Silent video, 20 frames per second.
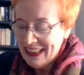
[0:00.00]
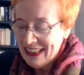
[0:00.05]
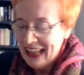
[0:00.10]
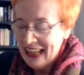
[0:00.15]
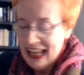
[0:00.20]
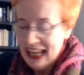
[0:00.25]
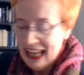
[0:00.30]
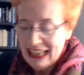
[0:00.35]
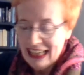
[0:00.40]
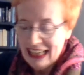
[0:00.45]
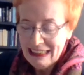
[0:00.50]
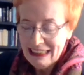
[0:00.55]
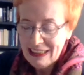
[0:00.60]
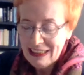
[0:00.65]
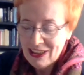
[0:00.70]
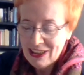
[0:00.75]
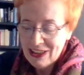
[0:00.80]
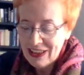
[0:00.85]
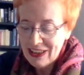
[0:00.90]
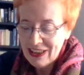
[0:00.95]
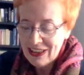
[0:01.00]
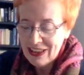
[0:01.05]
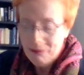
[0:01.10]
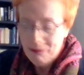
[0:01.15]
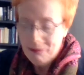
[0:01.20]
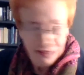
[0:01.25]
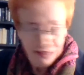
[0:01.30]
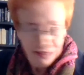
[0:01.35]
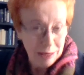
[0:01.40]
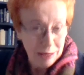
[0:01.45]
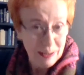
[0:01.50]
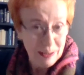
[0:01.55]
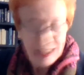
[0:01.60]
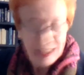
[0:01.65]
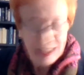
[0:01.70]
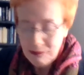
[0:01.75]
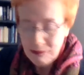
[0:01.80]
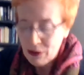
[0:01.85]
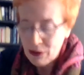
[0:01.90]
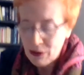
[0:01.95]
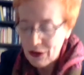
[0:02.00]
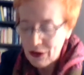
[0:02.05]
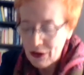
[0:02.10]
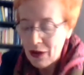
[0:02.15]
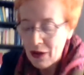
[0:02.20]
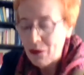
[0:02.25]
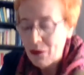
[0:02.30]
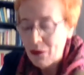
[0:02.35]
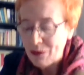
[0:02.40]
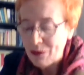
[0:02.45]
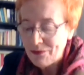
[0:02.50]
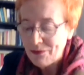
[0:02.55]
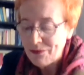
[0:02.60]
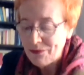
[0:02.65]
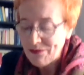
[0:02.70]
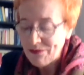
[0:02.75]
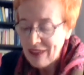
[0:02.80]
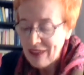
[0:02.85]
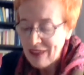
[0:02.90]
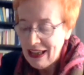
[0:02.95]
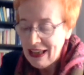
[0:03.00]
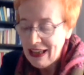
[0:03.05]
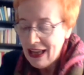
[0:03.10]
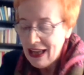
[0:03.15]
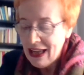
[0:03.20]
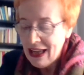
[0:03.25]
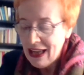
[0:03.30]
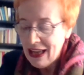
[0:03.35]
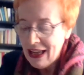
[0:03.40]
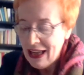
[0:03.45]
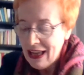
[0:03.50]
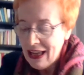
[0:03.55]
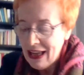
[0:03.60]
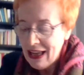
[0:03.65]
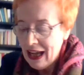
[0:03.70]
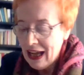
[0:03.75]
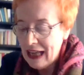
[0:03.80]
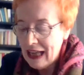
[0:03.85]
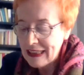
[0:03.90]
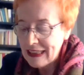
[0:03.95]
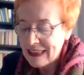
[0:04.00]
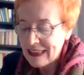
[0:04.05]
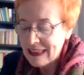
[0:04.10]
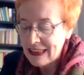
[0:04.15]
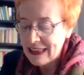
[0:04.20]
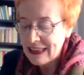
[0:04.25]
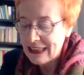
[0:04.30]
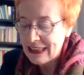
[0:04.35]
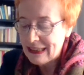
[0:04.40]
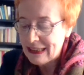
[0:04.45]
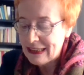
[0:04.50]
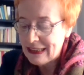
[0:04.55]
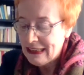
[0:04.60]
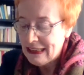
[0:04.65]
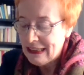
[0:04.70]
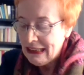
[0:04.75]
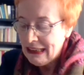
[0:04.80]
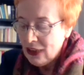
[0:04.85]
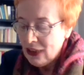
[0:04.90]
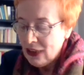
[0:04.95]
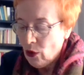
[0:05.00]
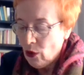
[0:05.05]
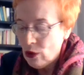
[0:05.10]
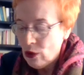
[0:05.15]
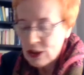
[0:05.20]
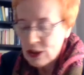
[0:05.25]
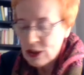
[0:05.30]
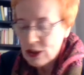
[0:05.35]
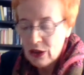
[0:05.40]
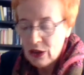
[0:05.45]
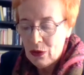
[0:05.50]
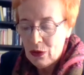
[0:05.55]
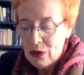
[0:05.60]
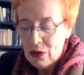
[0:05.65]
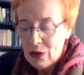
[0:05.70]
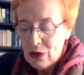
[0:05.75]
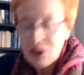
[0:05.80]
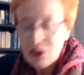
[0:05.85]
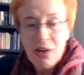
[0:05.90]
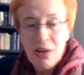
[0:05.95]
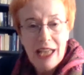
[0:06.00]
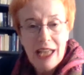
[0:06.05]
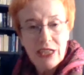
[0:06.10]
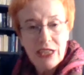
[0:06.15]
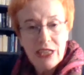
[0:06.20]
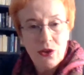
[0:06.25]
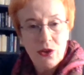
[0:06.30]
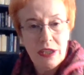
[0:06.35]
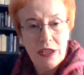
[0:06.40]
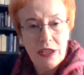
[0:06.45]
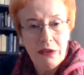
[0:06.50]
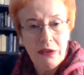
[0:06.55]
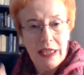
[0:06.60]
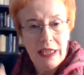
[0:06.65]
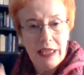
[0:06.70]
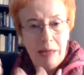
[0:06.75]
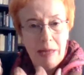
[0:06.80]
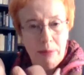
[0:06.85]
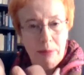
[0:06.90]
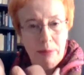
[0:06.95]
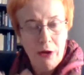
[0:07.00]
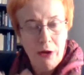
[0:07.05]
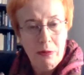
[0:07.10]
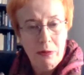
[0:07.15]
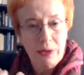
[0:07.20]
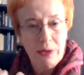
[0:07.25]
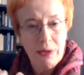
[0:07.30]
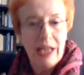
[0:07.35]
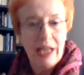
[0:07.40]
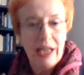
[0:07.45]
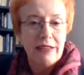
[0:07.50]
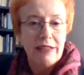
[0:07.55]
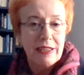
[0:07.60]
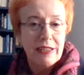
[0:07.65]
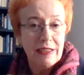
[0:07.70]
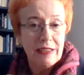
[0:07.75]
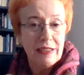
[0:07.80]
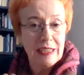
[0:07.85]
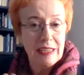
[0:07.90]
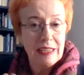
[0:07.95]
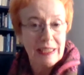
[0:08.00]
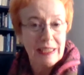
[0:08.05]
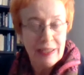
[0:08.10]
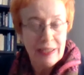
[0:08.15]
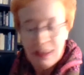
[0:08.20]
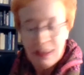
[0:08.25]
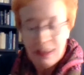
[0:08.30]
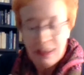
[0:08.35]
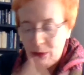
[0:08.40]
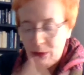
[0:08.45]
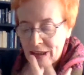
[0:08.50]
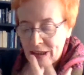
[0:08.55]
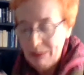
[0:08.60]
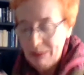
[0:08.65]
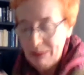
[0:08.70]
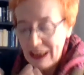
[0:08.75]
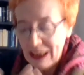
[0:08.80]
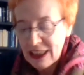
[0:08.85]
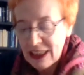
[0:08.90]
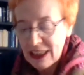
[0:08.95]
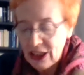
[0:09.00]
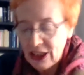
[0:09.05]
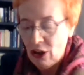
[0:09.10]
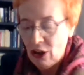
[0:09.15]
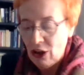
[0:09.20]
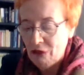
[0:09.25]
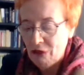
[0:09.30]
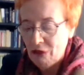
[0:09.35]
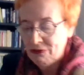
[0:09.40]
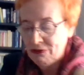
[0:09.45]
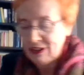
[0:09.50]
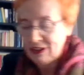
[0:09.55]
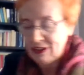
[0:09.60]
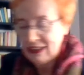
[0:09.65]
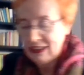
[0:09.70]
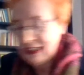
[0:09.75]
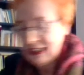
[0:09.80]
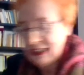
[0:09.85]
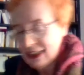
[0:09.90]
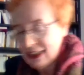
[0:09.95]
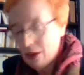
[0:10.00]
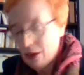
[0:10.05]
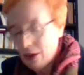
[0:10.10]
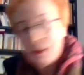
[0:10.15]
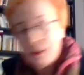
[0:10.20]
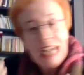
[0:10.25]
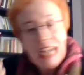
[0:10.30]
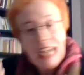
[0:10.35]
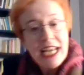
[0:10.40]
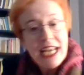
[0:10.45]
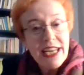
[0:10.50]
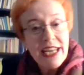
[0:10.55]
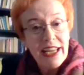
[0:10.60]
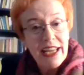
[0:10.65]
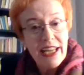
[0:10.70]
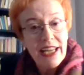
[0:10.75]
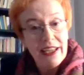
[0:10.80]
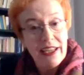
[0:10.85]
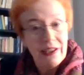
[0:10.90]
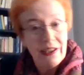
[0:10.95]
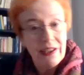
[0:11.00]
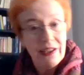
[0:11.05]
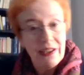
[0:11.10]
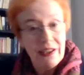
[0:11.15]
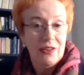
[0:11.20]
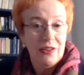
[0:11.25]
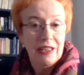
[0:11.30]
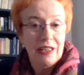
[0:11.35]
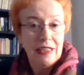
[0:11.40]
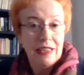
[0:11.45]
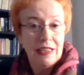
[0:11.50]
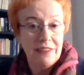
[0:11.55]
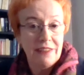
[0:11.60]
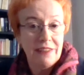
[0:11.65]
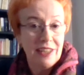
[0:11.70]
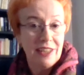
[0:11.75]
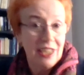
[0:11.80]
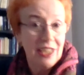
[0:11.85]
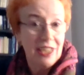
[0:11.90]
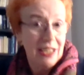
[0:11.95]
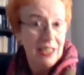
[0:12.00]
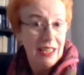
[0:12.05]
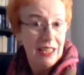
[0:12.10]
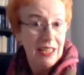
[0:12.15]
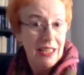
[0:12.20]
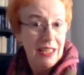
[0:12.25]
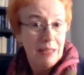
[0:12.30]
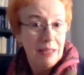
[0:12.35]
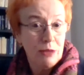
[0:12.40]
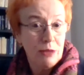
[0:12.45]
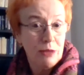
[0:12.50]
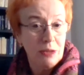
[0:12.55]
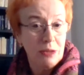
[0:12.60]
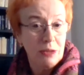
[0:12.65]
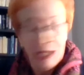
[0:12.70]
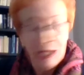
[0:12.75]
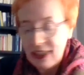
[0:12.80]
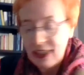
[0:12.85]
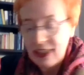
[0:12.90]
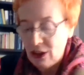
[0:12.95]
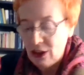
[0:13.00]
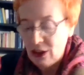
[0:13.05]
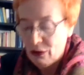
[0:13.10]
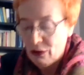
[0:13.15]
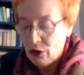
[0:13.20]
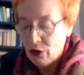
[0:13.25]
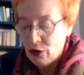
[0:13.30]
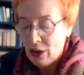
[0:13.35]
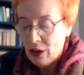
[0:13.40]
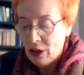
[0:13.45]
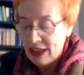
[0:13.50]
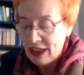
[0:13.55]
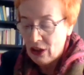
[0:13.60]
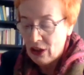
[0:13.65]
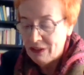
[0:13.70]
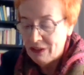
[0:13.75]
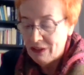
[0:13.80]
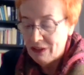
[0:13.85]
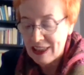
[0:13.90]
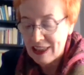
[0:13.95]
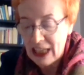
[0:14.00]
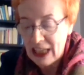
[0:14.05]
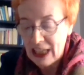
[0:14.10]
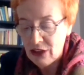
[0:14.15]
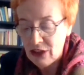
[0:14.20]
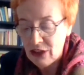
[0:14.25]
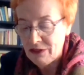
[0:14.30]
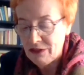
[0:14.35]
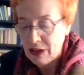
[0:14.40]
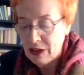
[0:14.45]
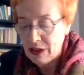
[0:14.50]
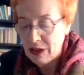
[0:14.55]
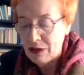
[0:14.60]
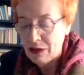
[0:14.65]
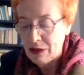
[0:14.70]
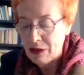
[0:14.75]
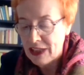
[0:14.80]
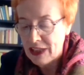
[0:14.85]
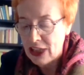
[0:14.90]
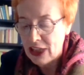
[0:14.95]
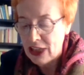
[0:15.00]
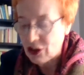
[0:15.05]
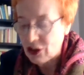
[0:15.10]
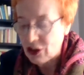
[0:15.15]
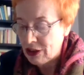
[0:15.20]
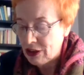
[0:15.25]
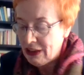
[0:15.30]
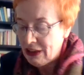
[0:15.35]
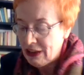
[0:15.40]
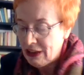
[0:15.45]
and first person pronoun, and also trying to, in a way, appropriate this possibility of obtaining the very possibility of talking, of the site of enunciation.